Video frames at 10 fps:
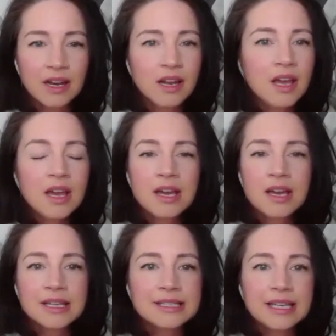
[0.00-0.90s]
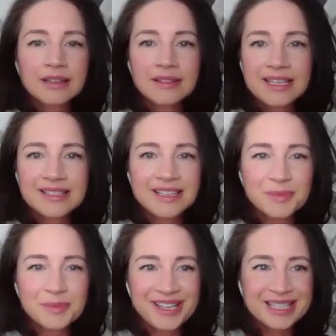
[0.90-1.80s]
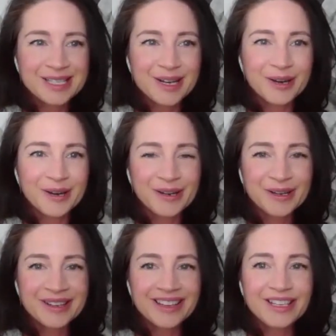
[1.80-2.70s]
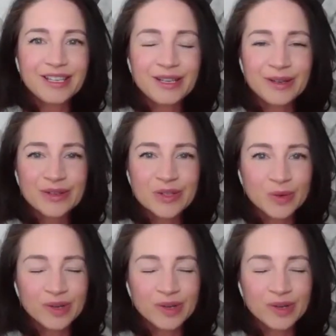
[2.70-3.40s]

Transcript: And saline implants are a huge